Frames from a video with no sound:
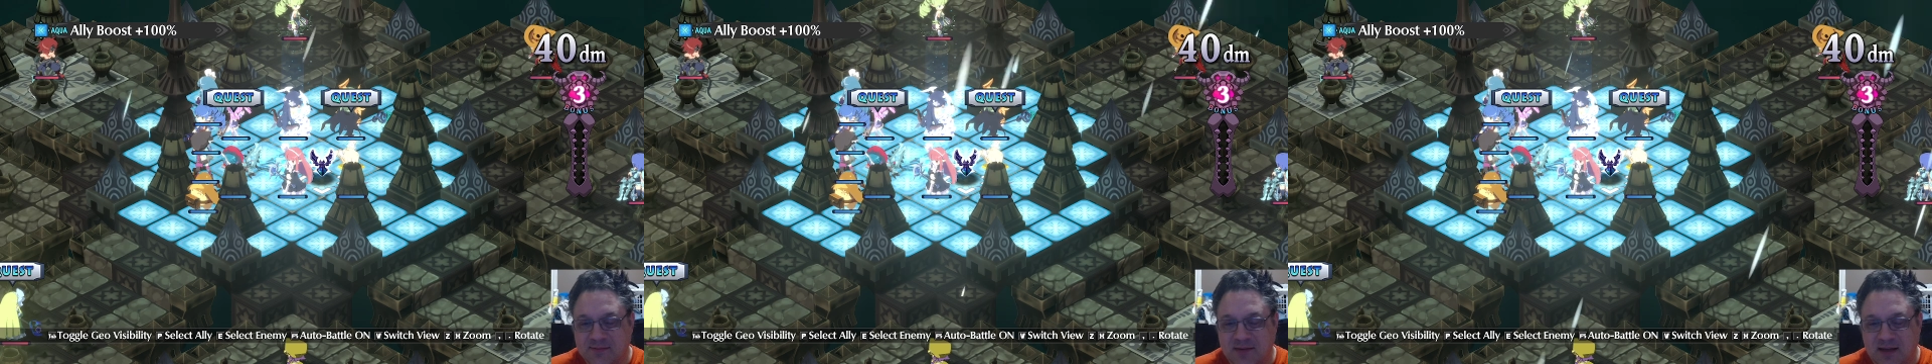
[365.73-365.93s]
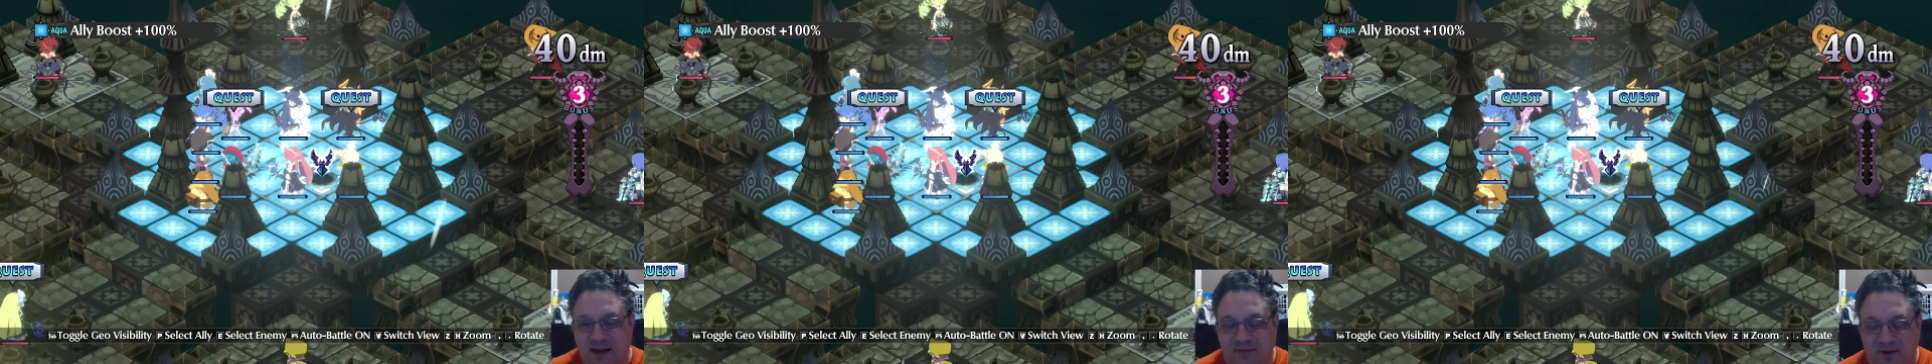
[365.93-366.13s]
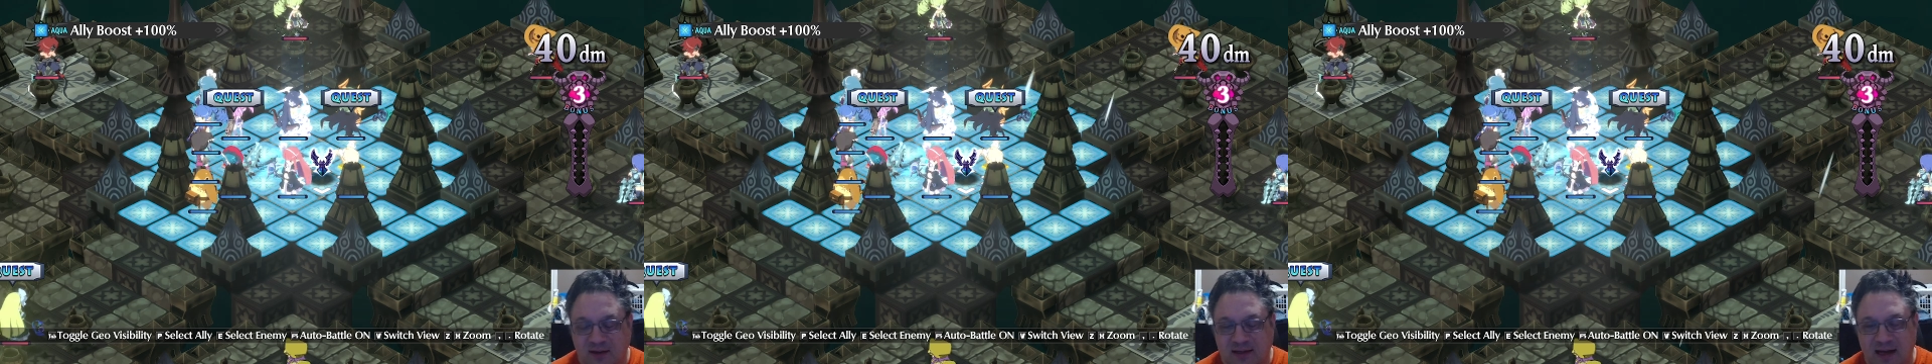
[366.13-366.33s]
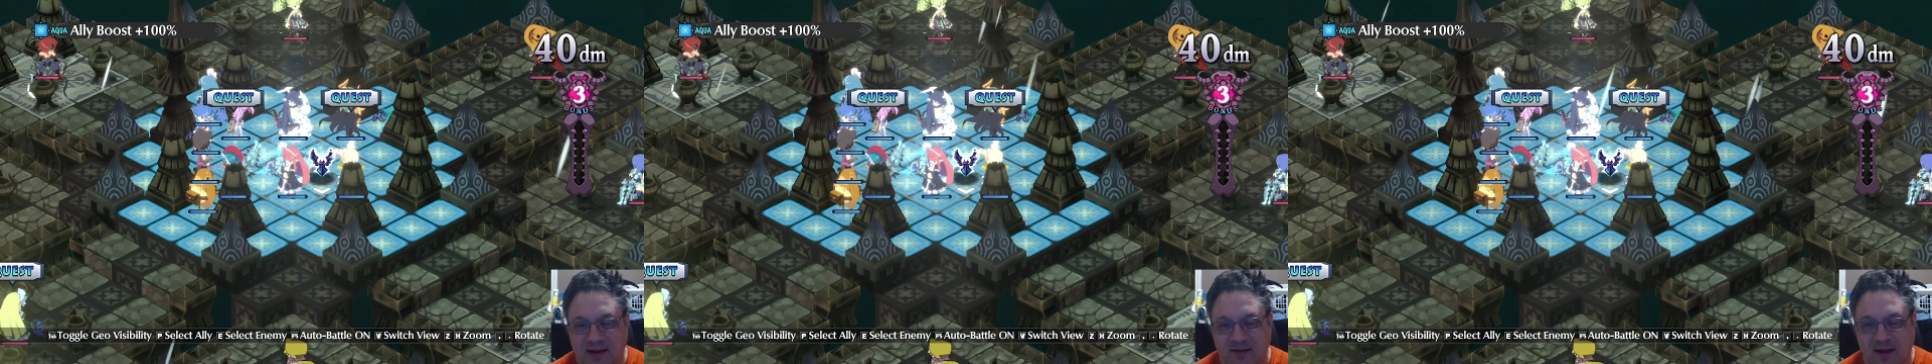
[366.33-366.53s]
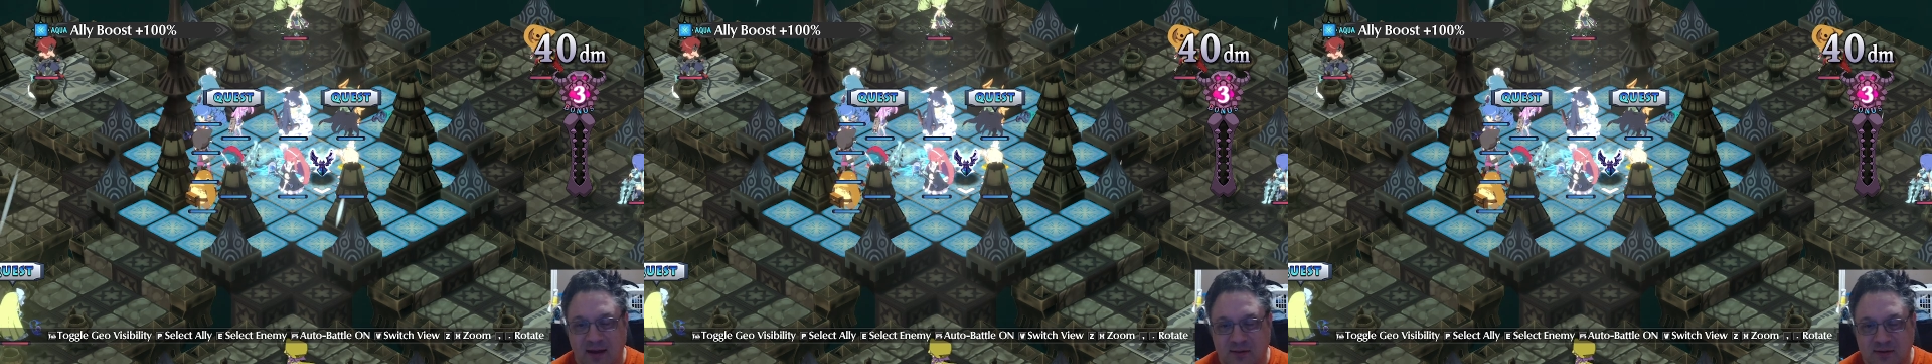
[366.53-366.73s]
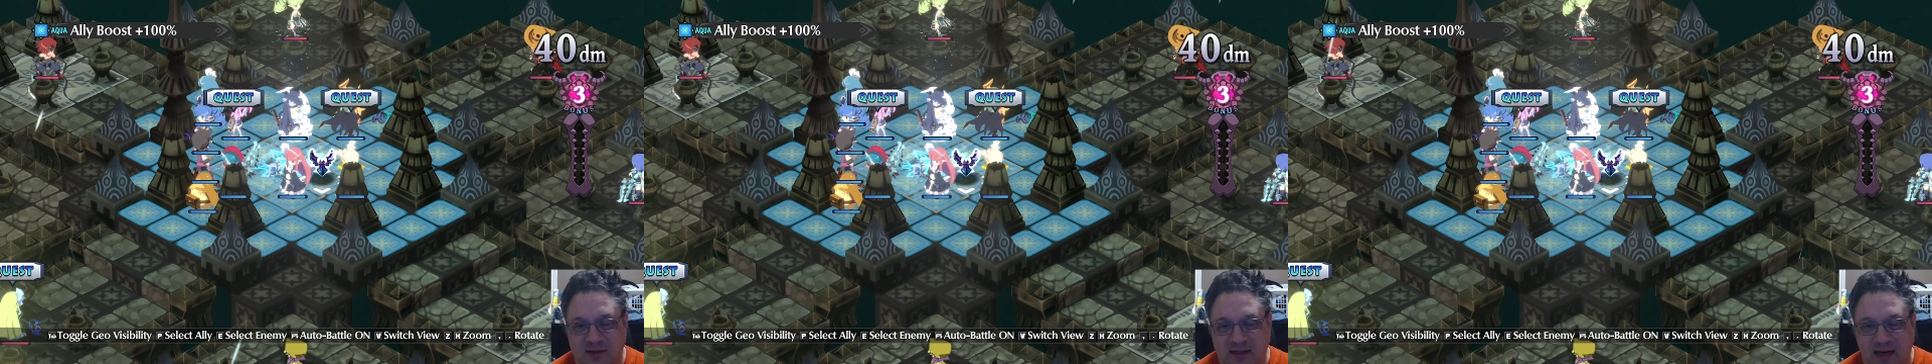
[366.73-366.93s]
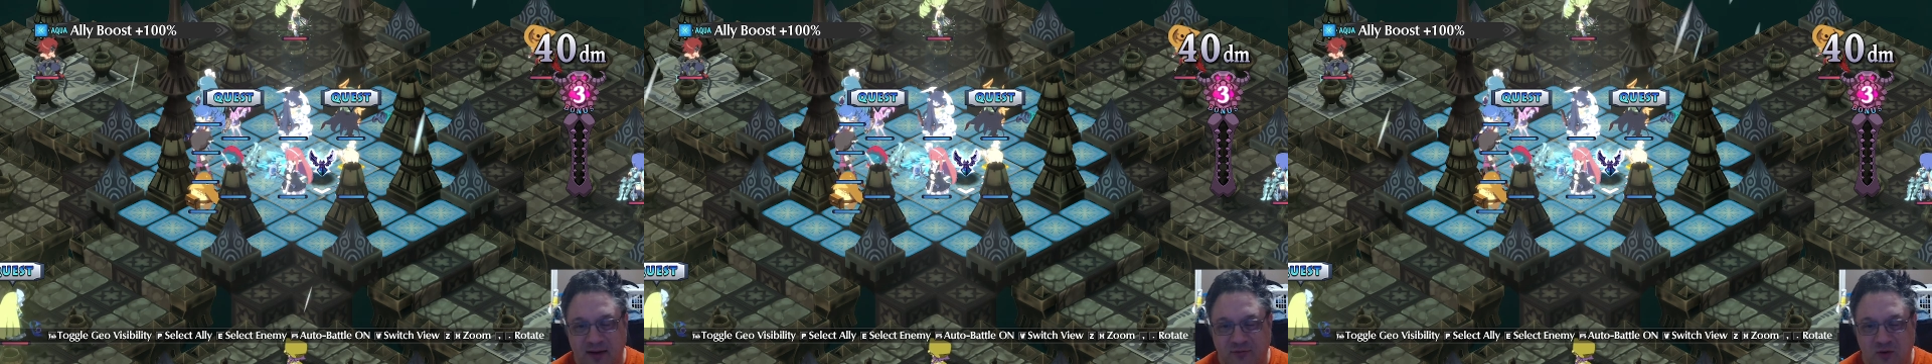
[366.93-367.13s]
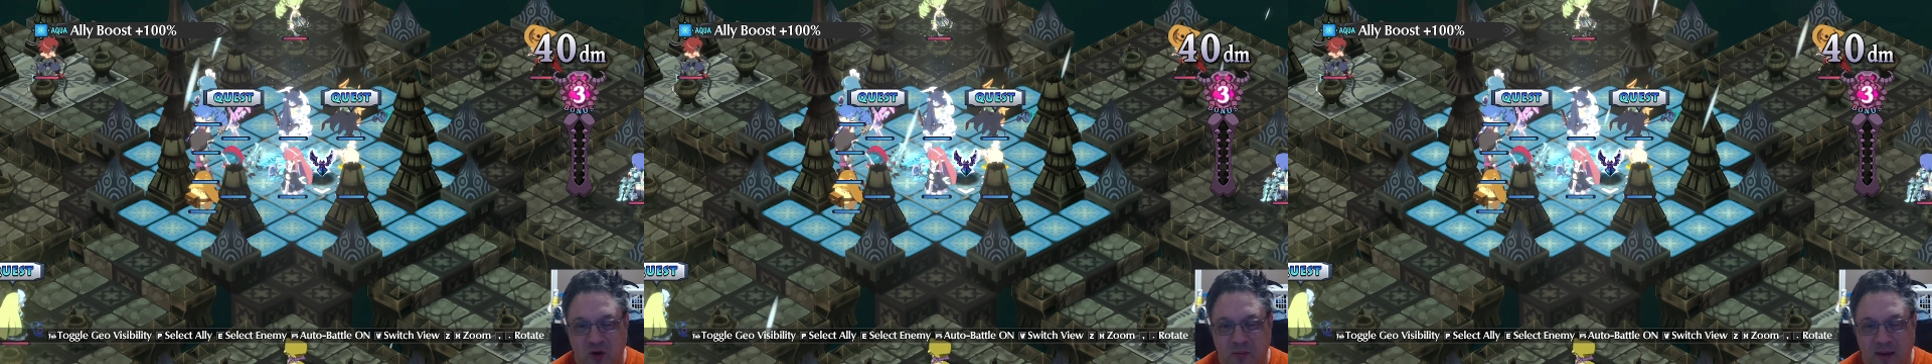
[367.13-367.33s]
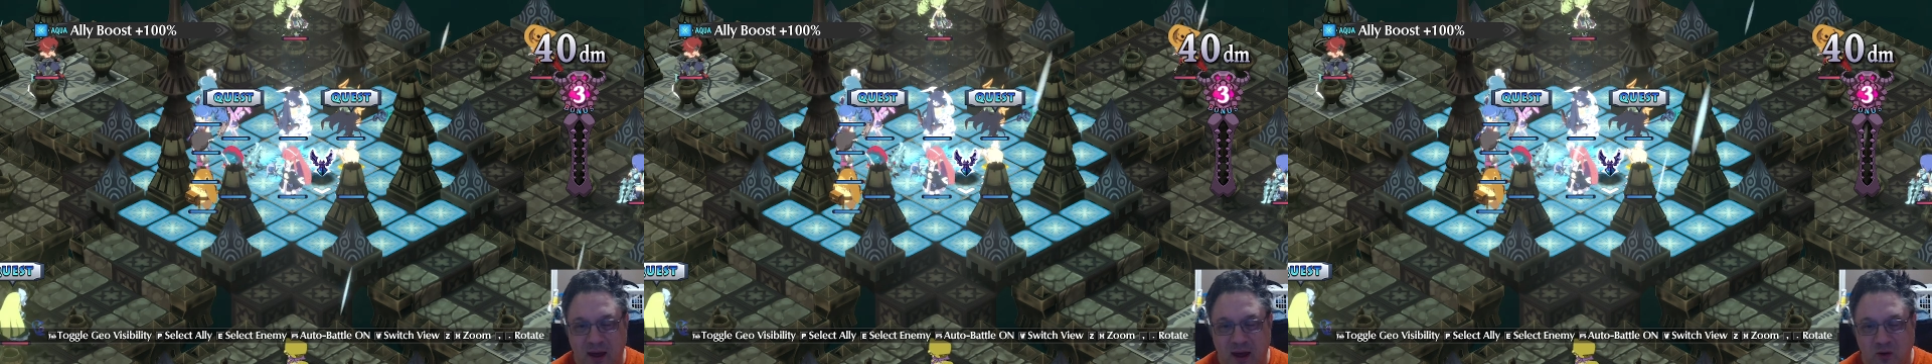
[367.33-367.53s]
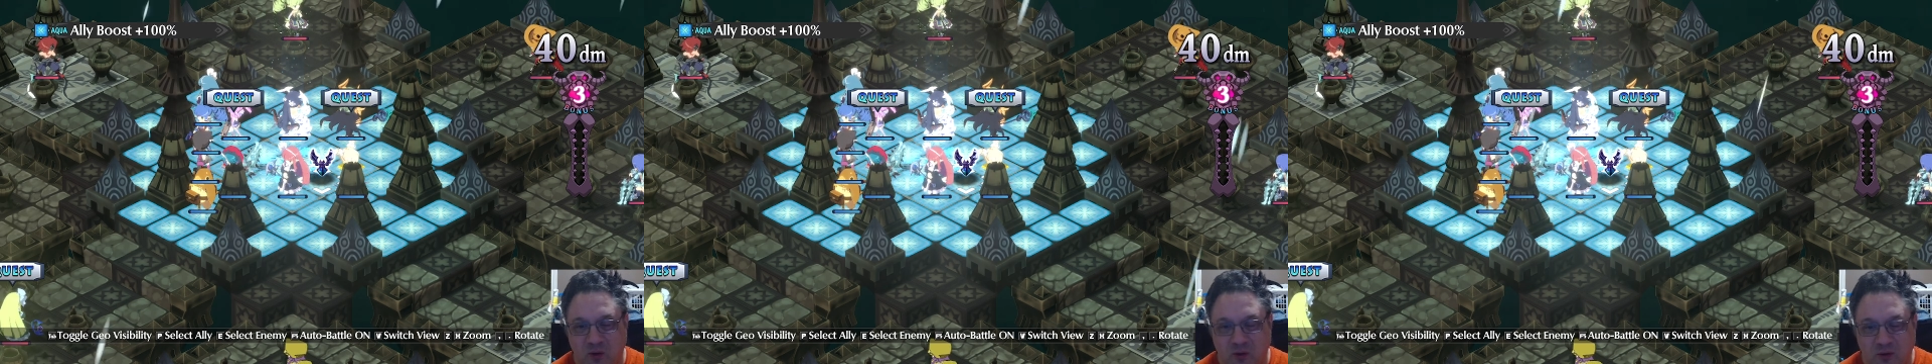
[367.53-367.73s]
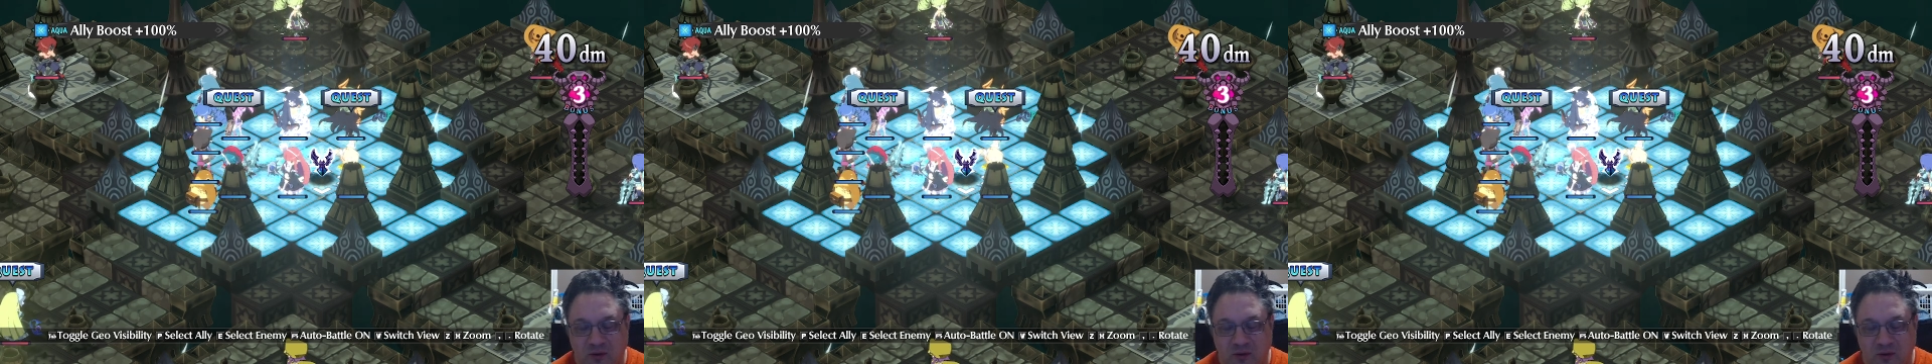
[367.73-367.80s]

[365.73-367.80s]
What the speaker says: level 10,000 after about